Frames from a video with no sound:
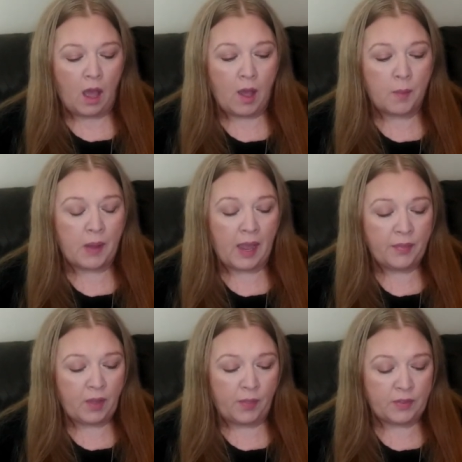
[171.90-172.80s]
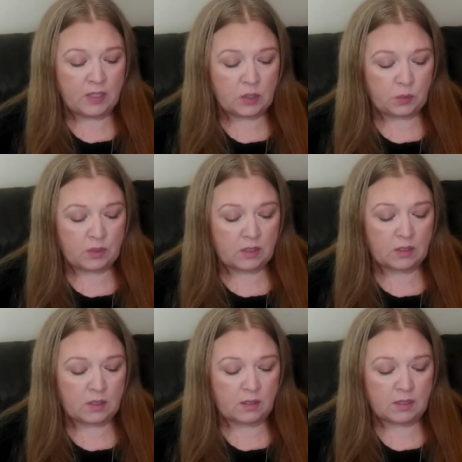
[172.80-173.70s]
um, I thought this
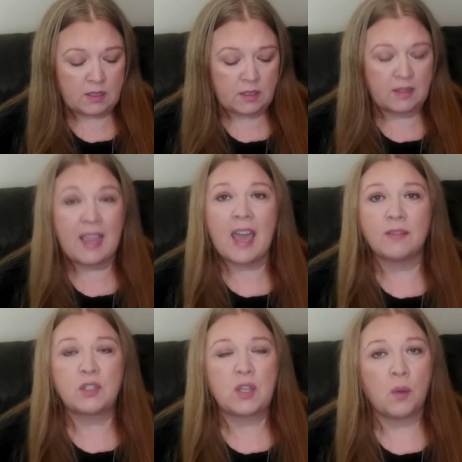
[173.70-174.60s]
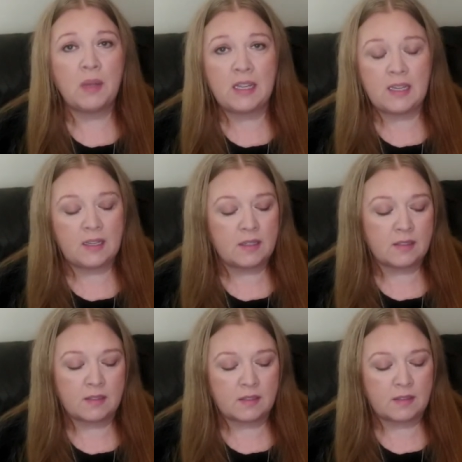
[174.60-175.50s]
was this. They have so many
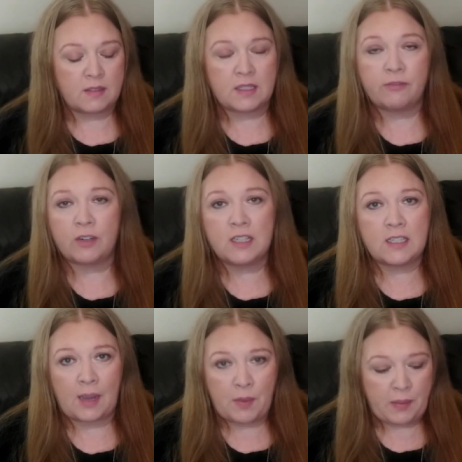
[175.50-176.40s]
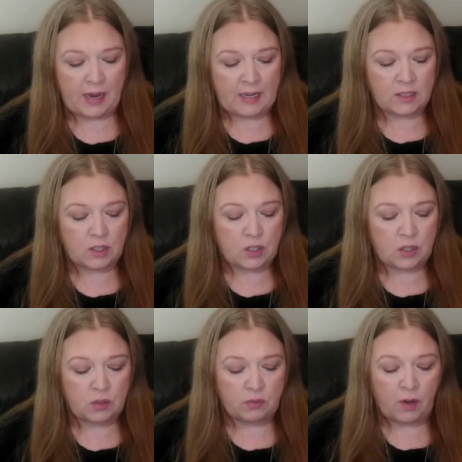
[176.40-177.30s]
different diamond paintings to
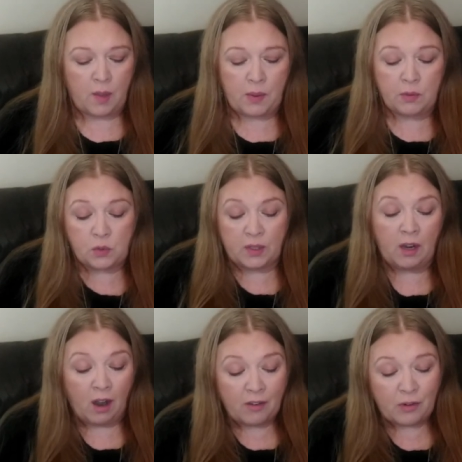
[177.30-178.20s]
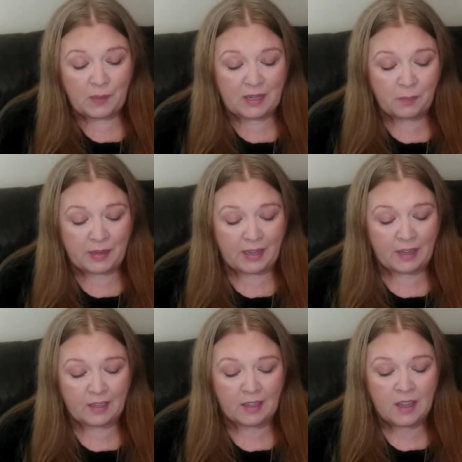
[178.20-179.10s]
choose from. It was really hard for me to
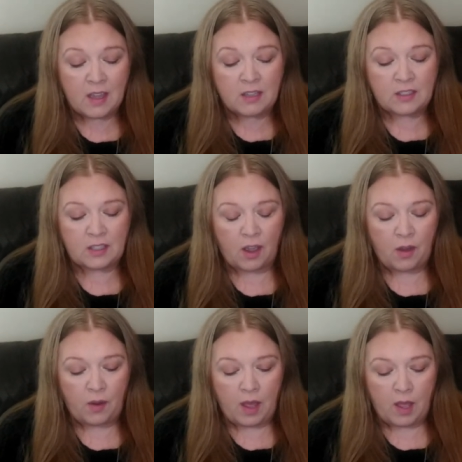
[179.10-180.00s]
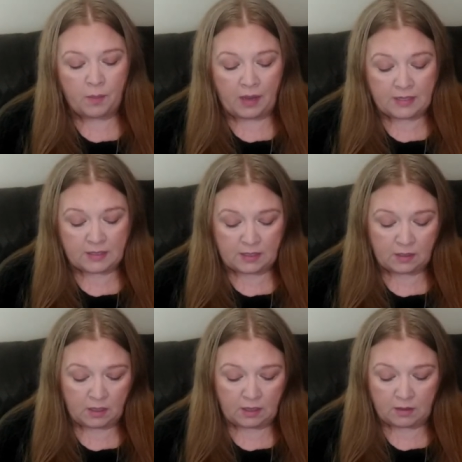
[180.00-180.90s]
pick. So um, I
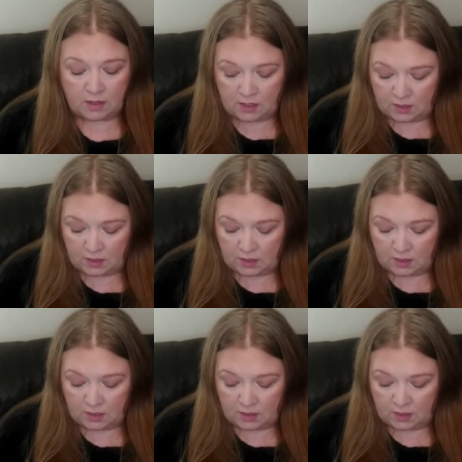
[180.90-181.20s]
did get